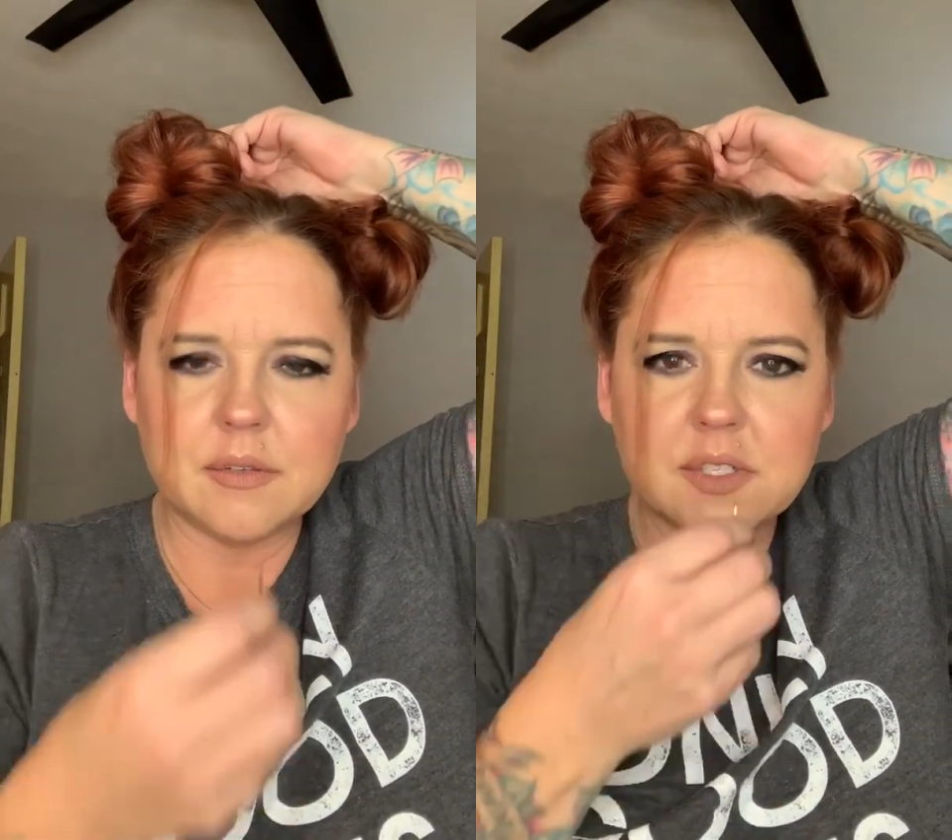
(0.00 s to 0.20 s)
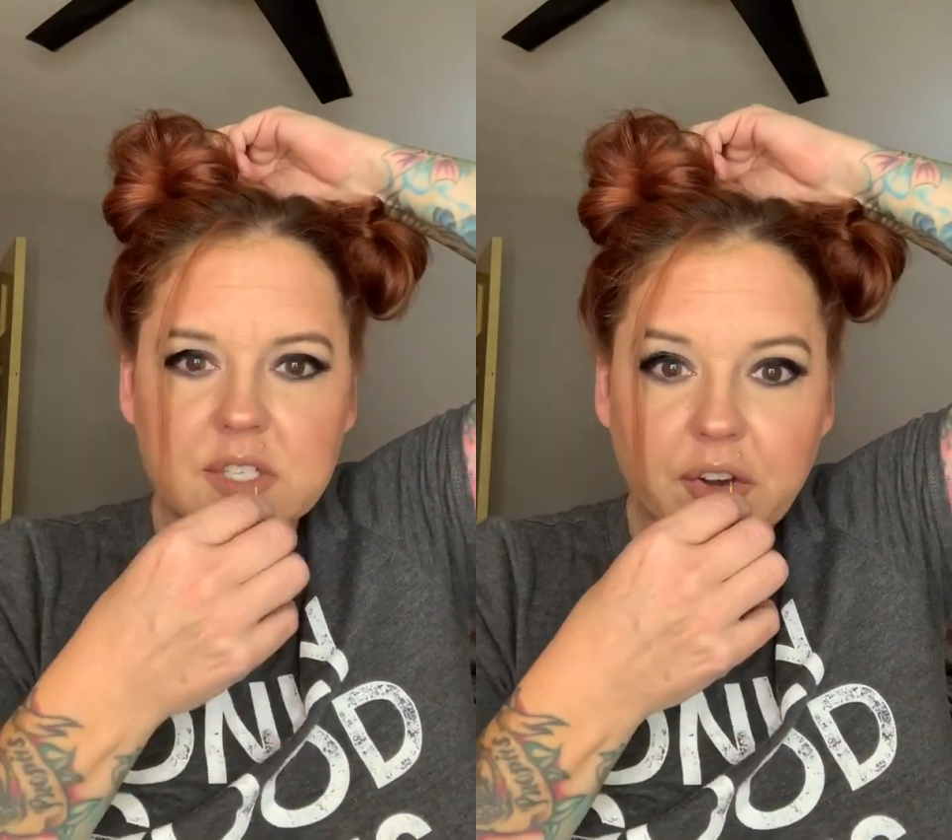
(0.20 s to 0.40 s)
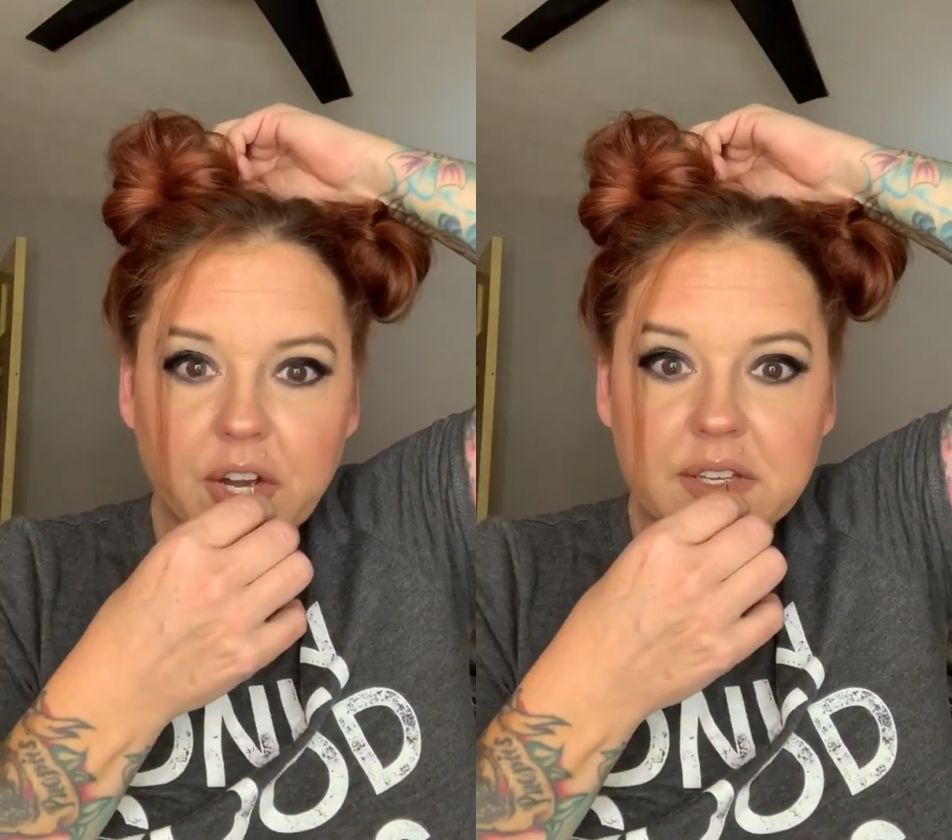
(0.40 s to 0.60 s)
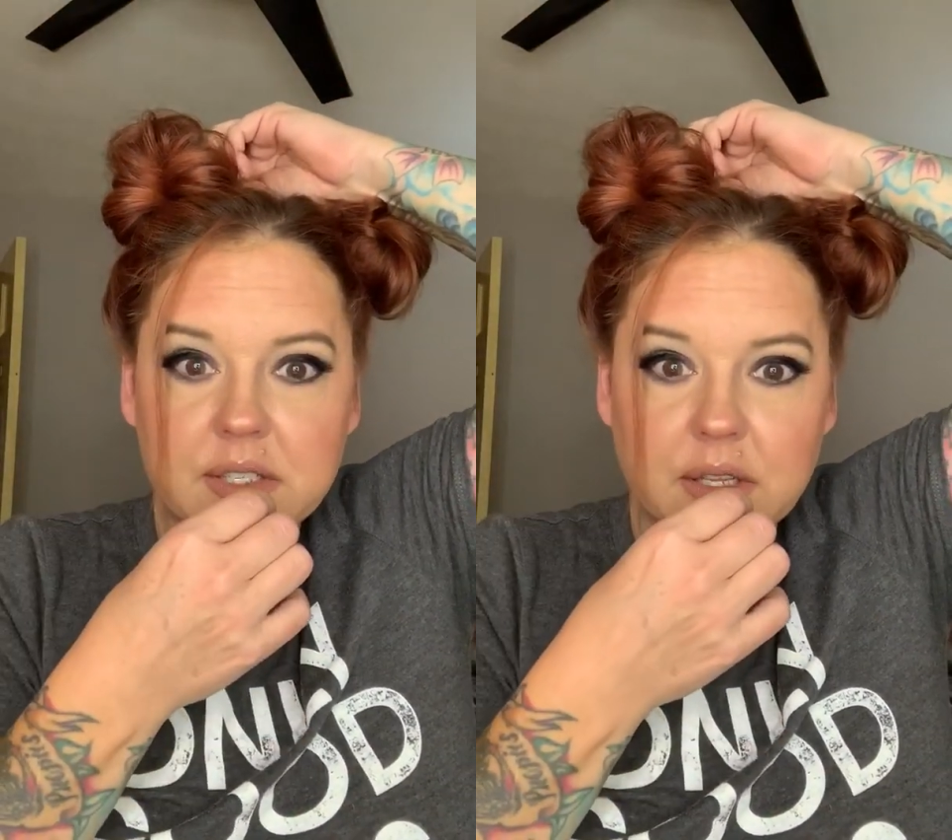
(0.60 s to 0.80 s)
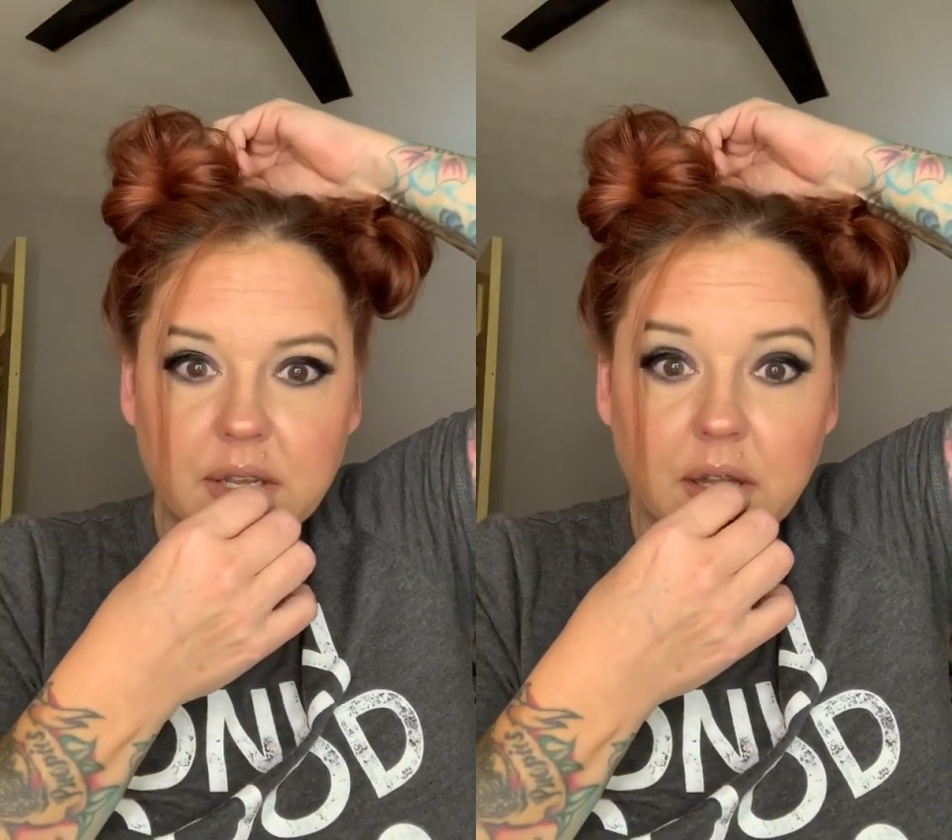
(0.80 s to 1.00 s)

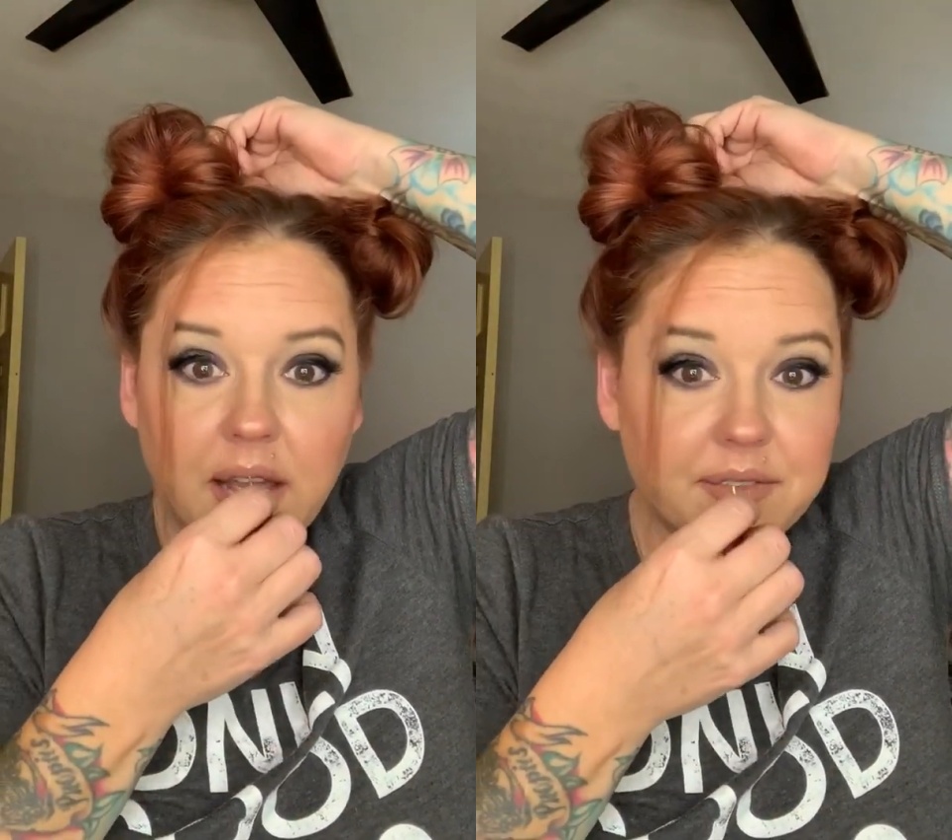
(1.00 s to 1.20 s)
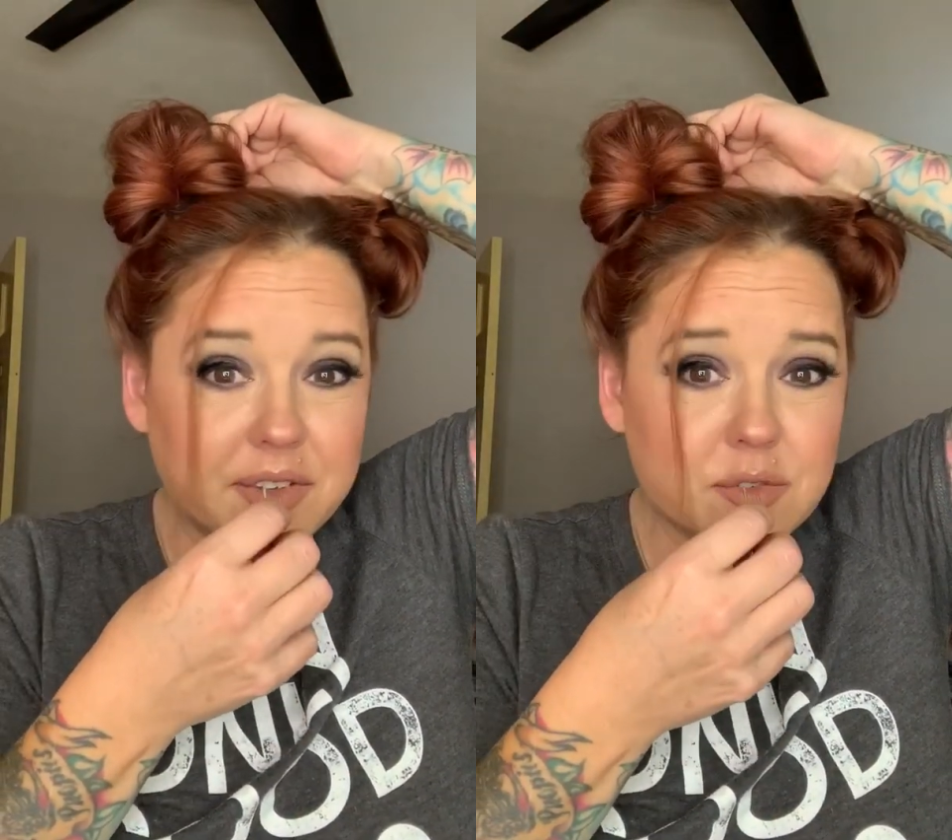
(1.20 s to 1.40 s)
Seriously, life